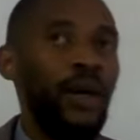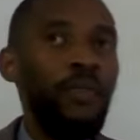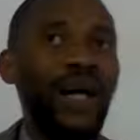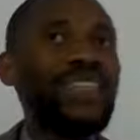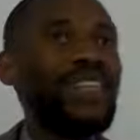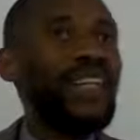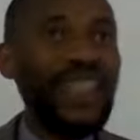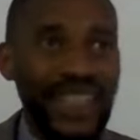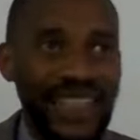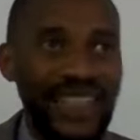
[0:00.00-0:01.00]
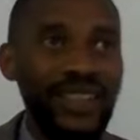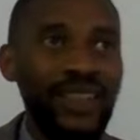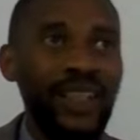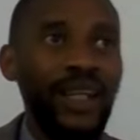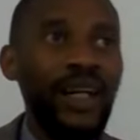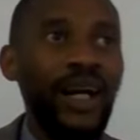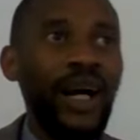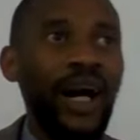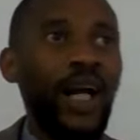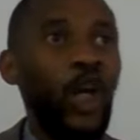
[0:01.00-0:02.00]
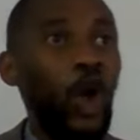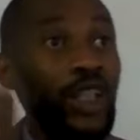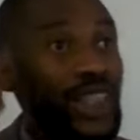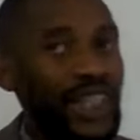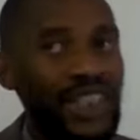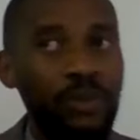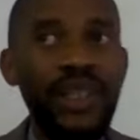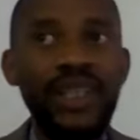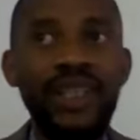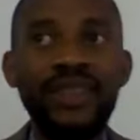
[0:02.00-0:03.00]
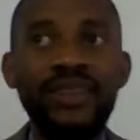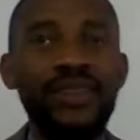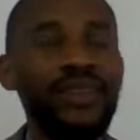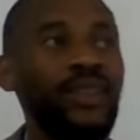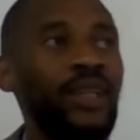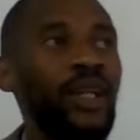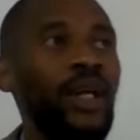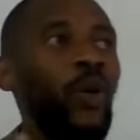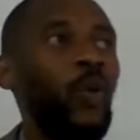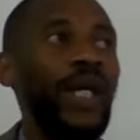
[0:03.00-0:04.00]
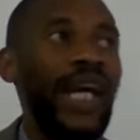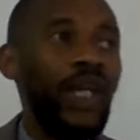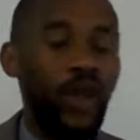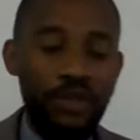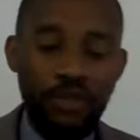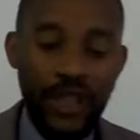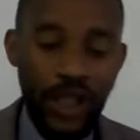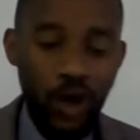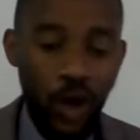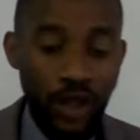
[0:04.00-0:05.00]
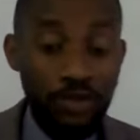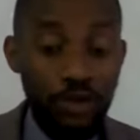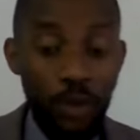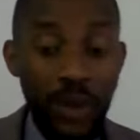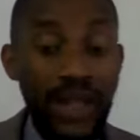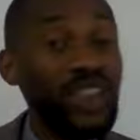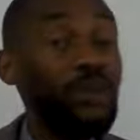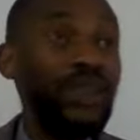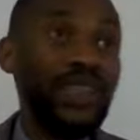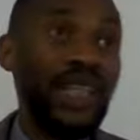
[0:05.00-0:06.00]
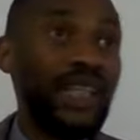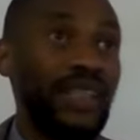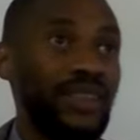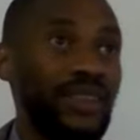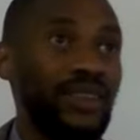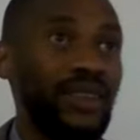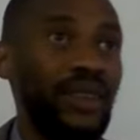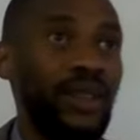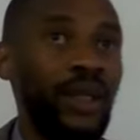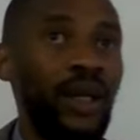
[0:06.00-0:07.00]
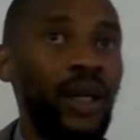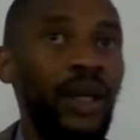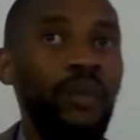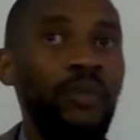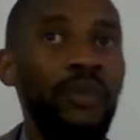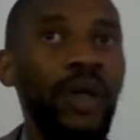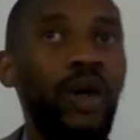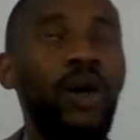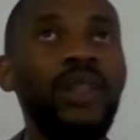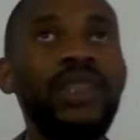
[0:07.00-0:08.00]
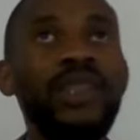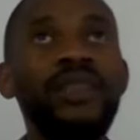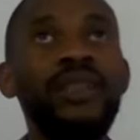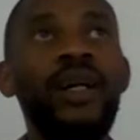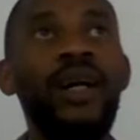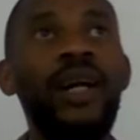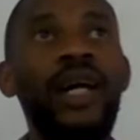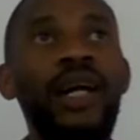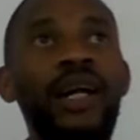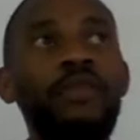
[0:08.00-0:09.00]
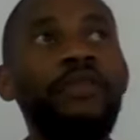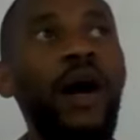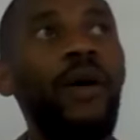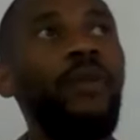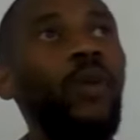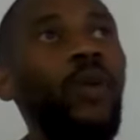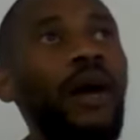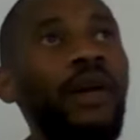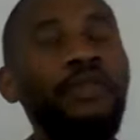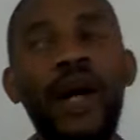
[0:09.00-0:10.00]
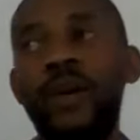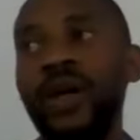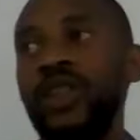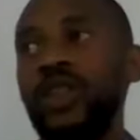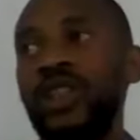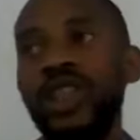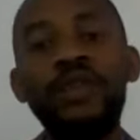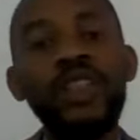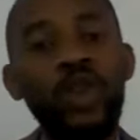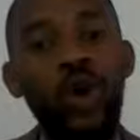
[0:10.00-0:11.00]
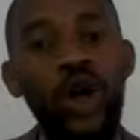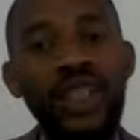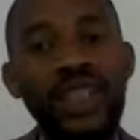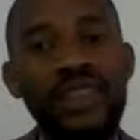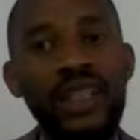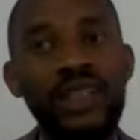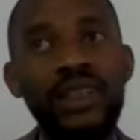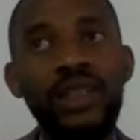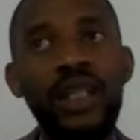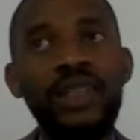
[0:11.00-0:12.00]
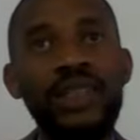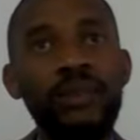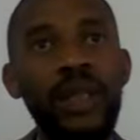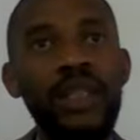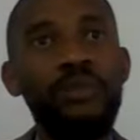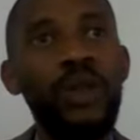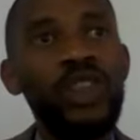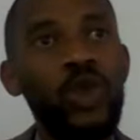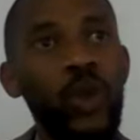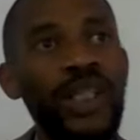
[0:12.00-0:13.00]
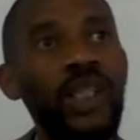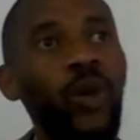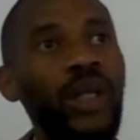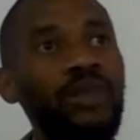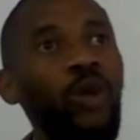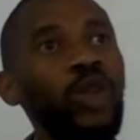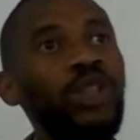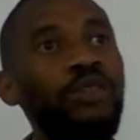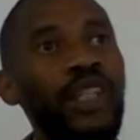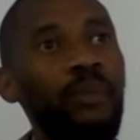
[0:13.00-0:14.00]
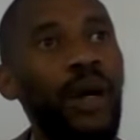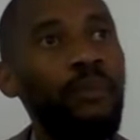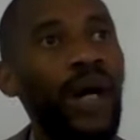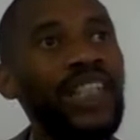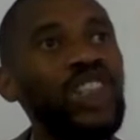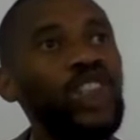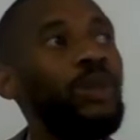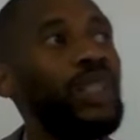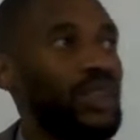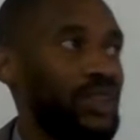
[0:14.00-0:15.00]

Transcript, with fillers: But certainly, uh, logically speaking, we cannot fear God for punishment's sake. Because if our if our service to God is is is is persuaded or is motivated by punishment,